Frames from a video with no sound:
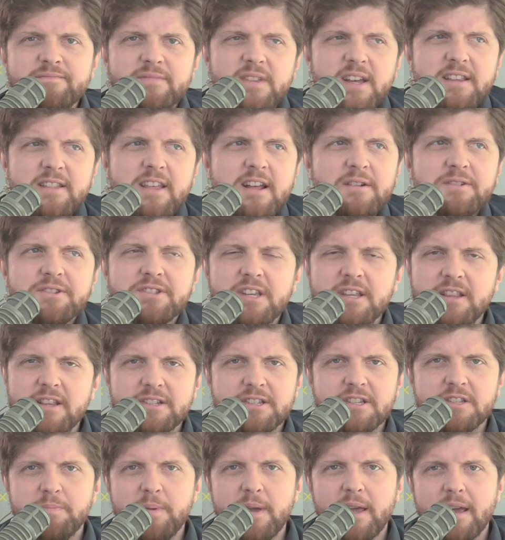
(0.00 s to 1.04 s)
They, they don't see
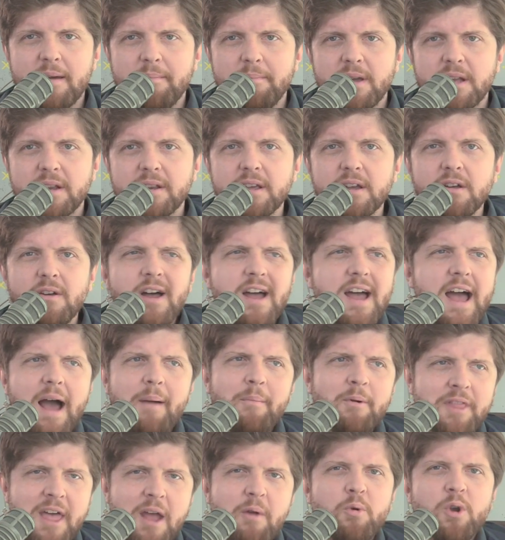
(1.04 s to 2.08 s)
this as being a big deal.
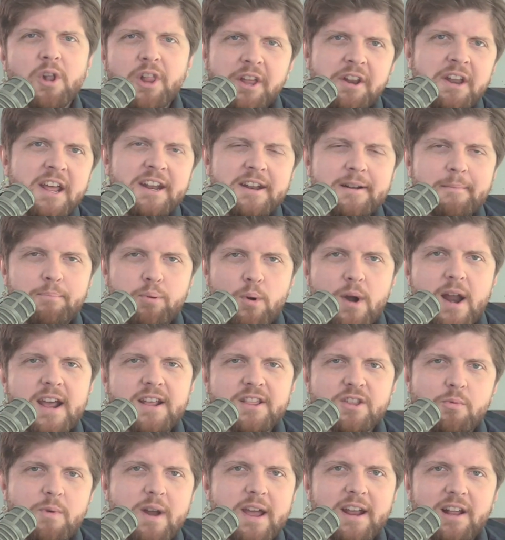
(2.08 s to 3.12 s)
And when they really need to
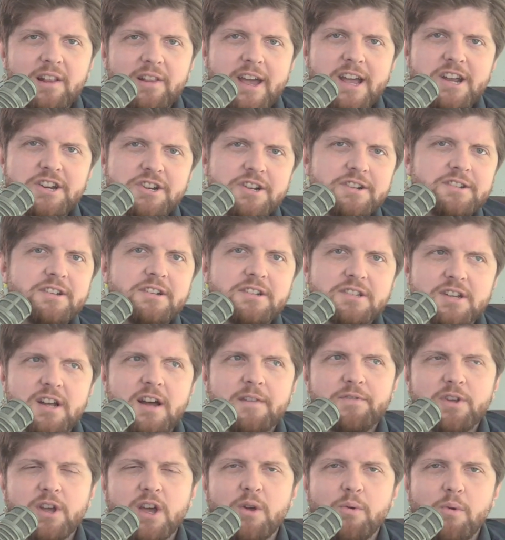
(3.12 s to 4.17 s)
break the regulations and
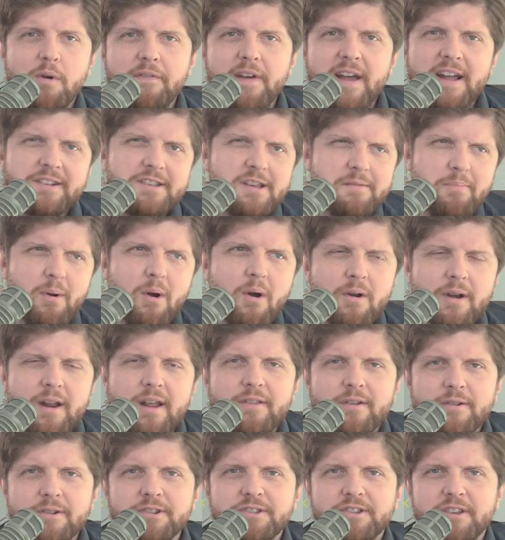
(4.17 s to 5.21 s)
stuff to go to a fancy
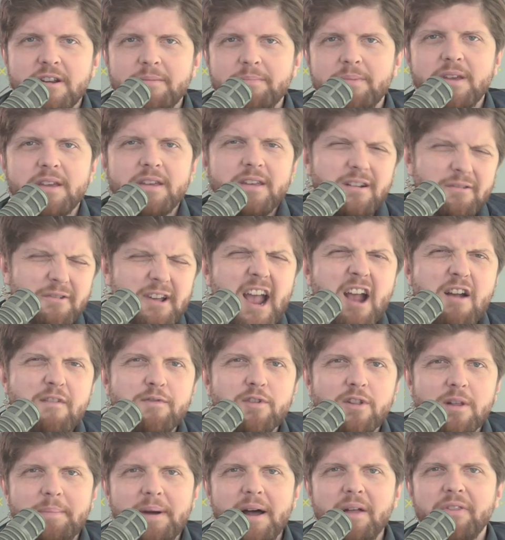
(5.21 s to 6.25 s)
party, they're just going to be you know,
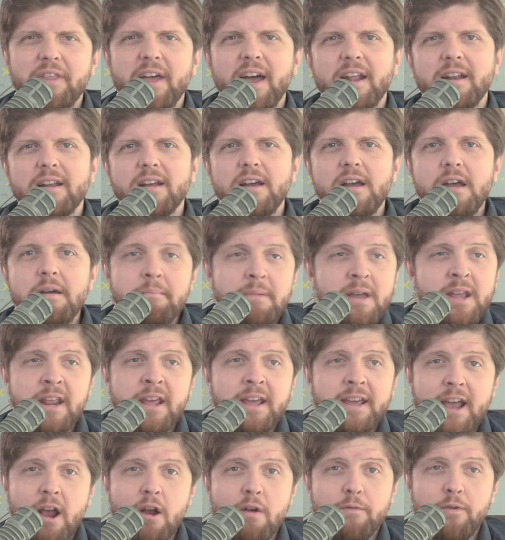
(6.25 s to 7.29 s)
careful about that.
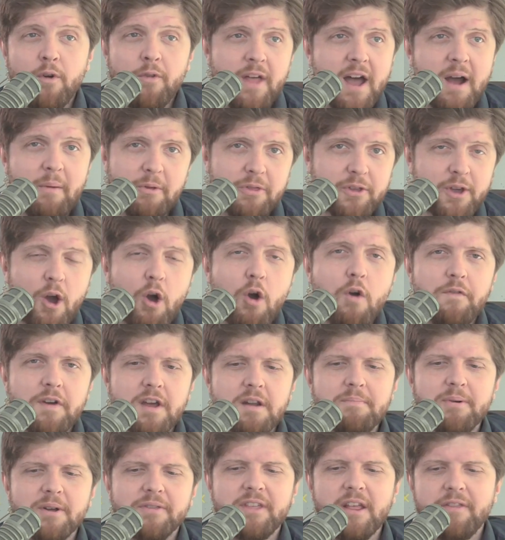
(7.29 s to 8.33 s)
Meaning careful not with
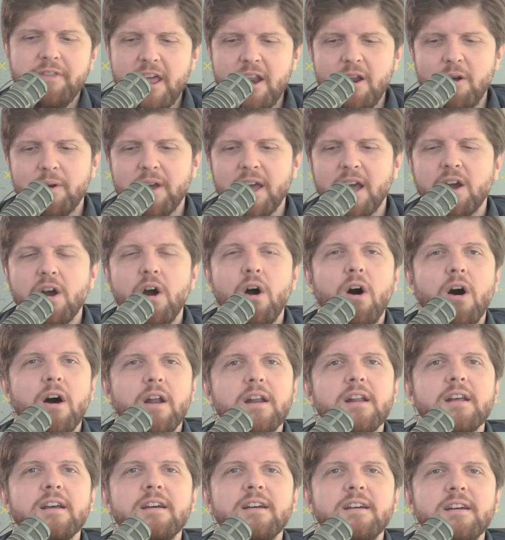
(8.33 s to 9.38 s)
COVID, but that they don't get caught.
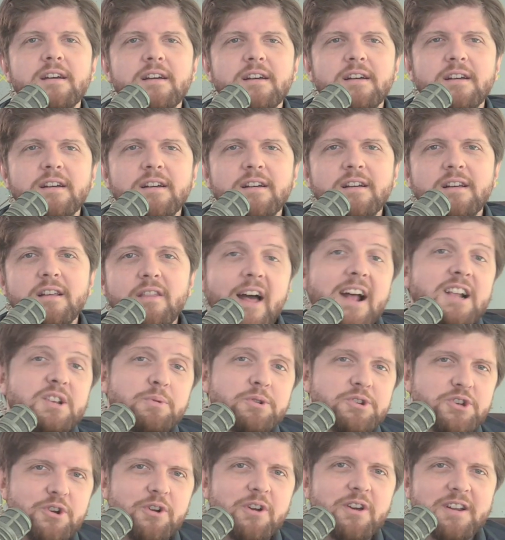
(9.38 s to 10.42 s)
That's
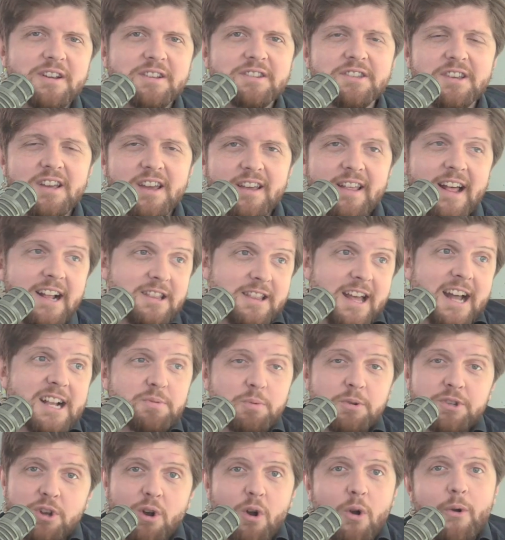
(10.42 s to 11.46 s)
what you're going to see. That,
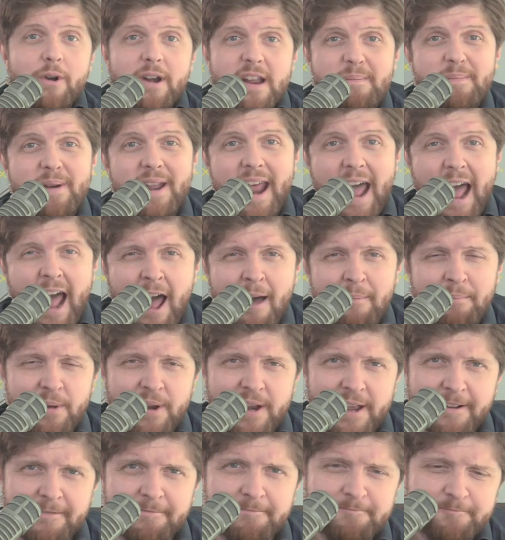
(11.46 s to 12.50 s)
that's what's already been
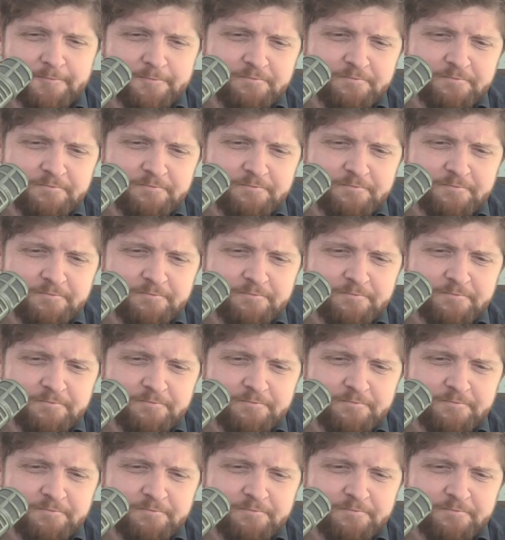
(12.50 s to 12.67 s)
happening.